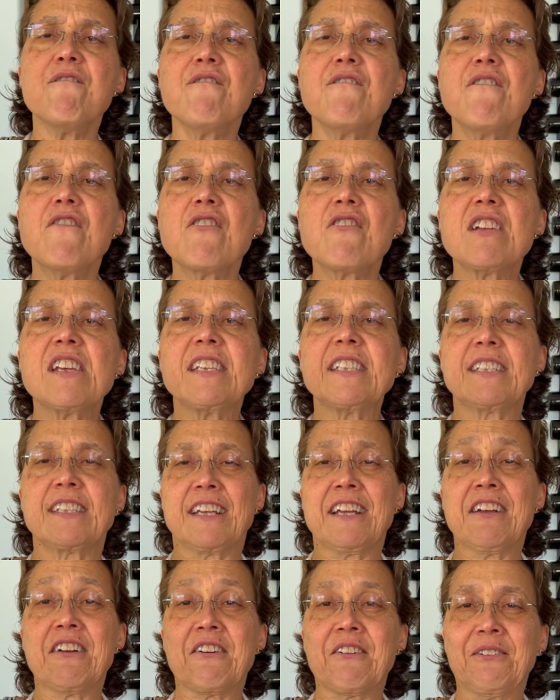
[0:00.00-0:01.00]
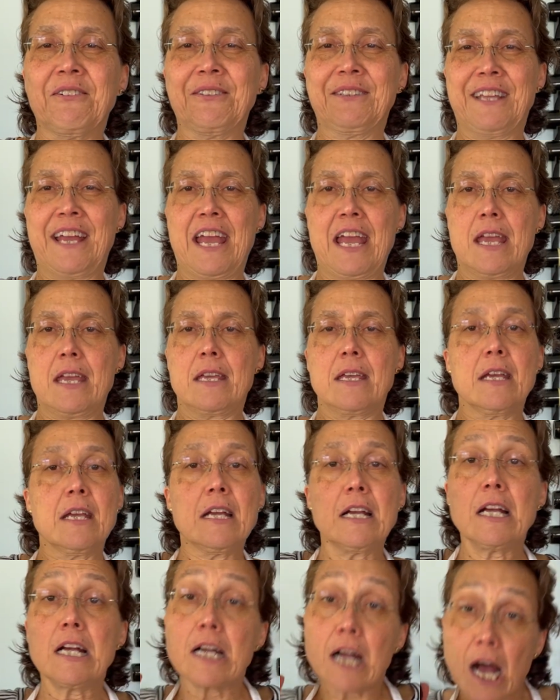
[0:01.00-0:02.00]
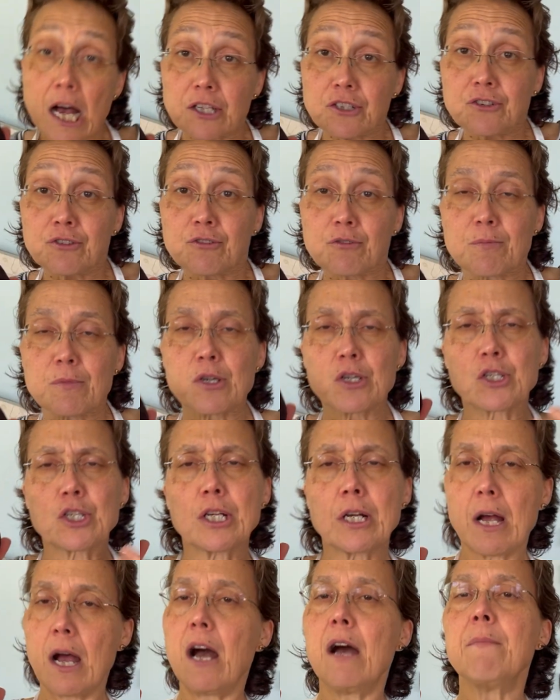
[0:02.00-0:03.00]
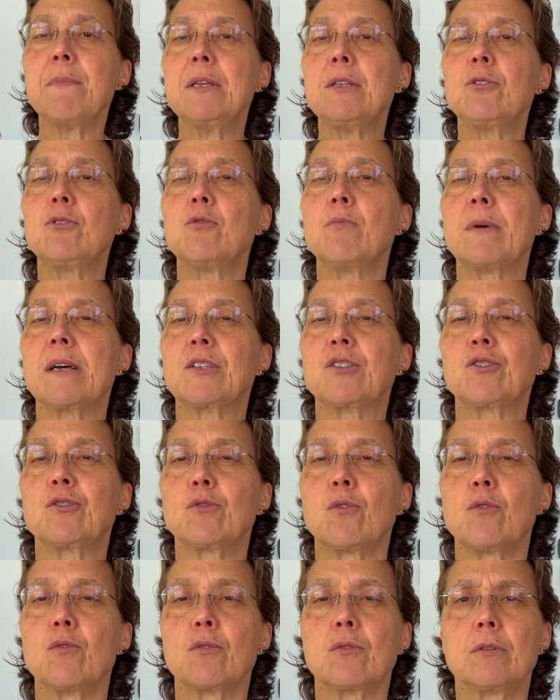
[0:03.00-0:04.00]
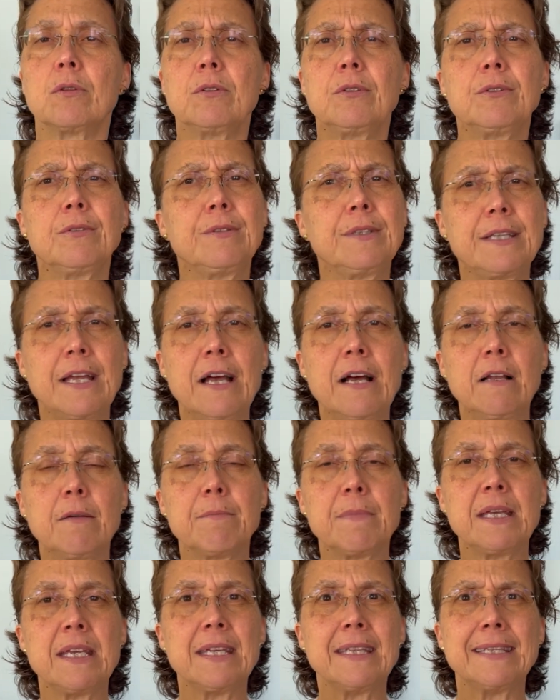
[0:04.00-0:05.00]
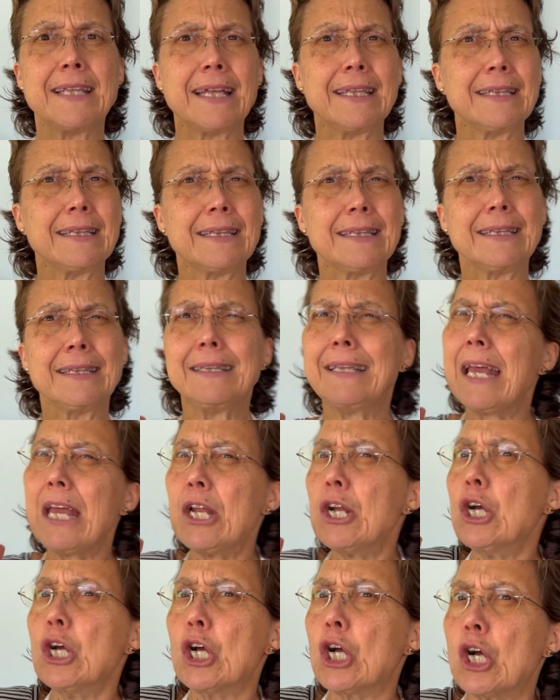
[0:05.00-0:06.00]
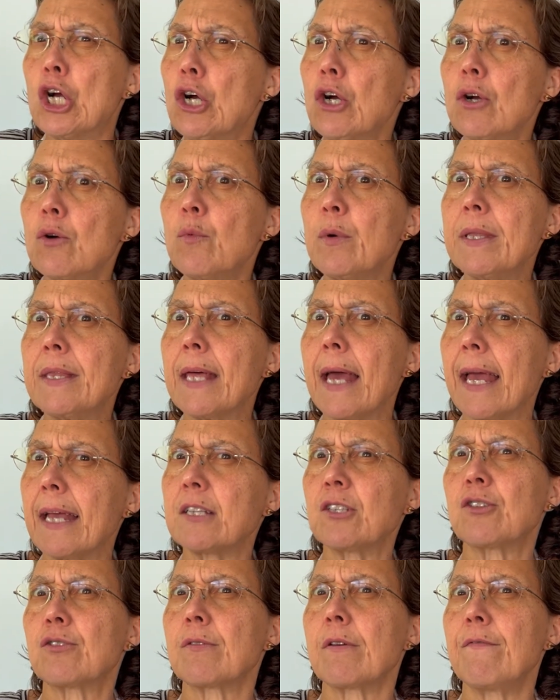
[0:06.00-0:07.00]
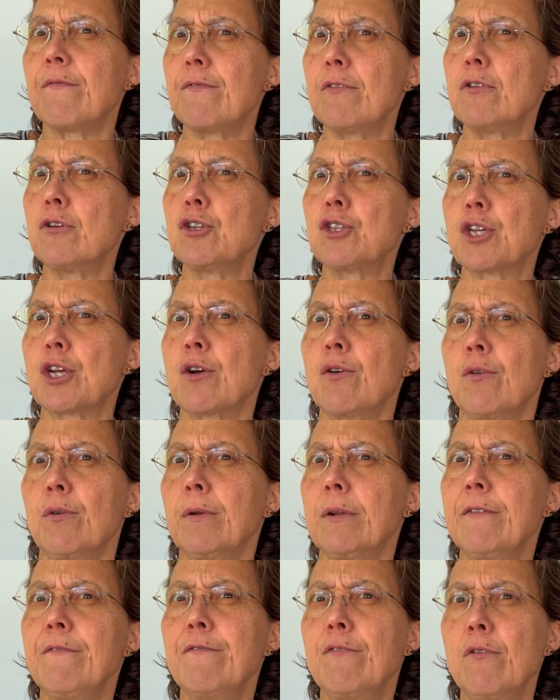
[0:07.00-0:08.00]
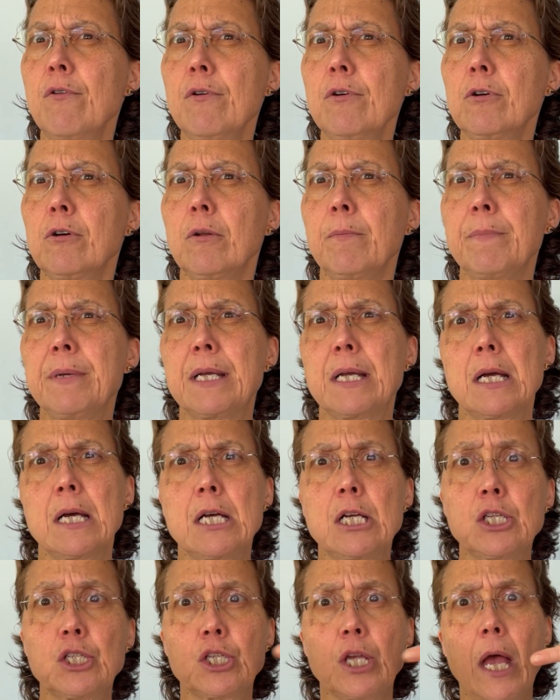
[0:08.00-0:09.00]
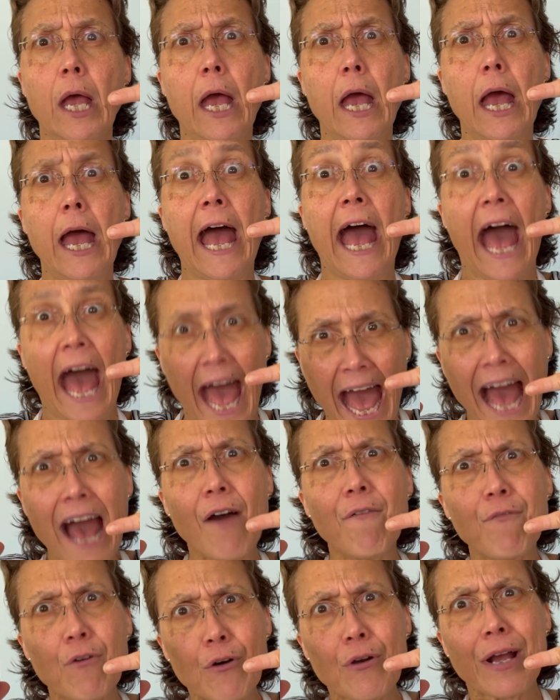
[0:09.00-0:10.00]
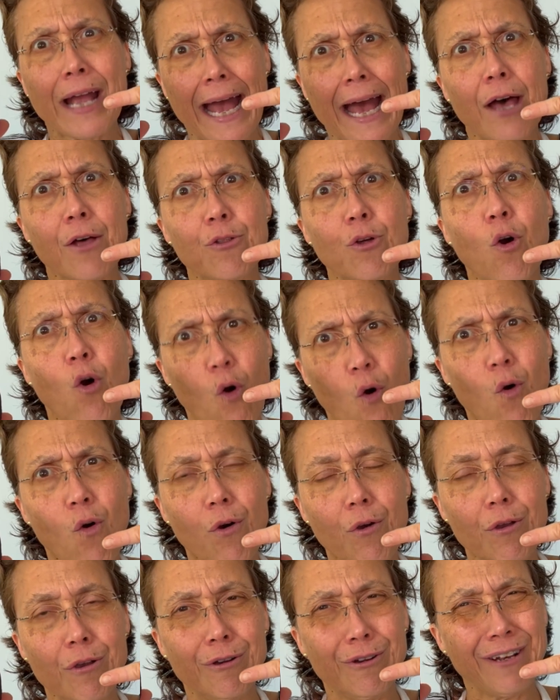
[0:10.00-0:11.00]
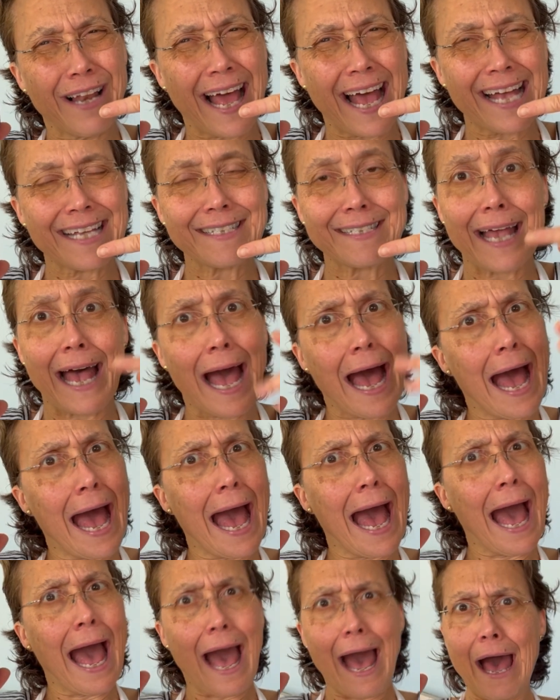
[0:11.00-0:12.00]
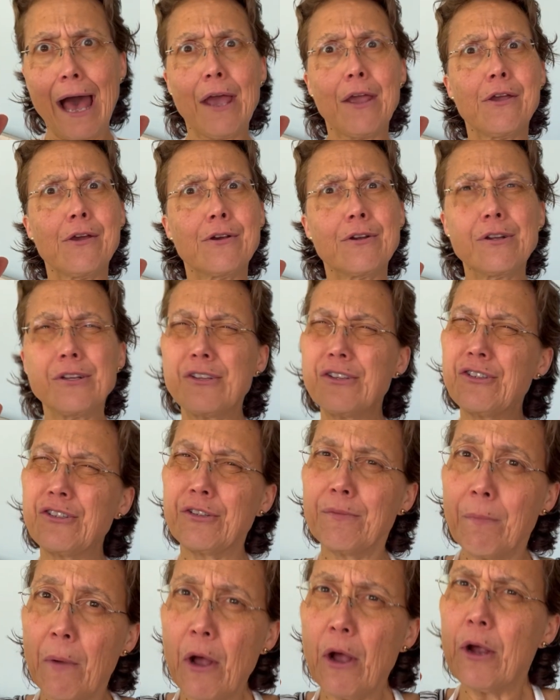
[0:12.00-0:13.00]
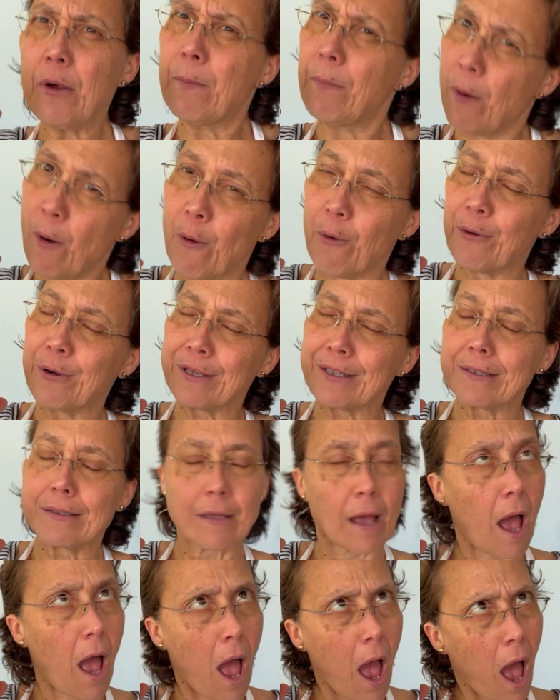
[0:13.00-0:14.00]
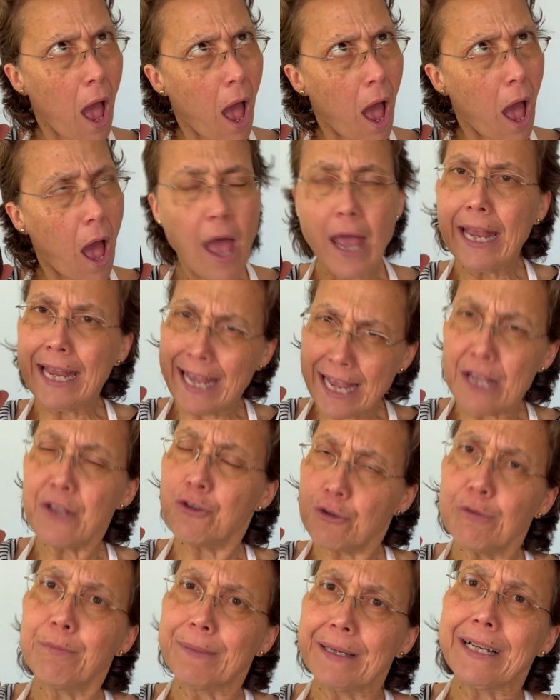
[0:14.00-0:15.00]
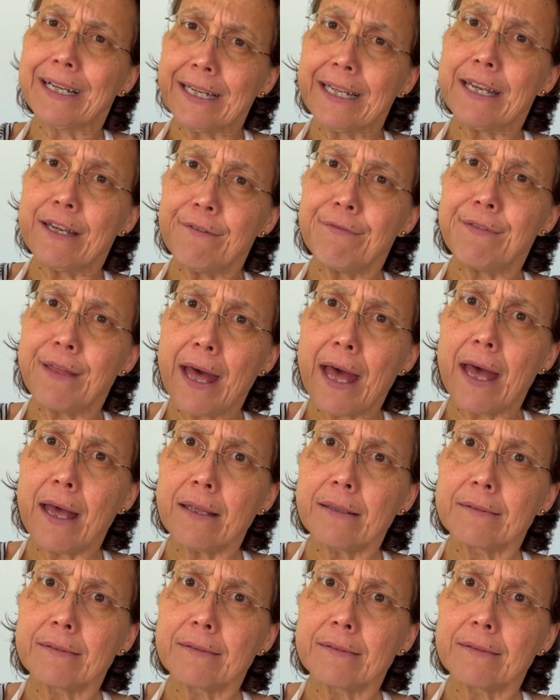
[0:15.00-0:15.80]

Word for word: every single day customers come into my store to tell me that they don't cook with extra virgin olive oil because avocado oil has a higher smoke point. Can you believe that?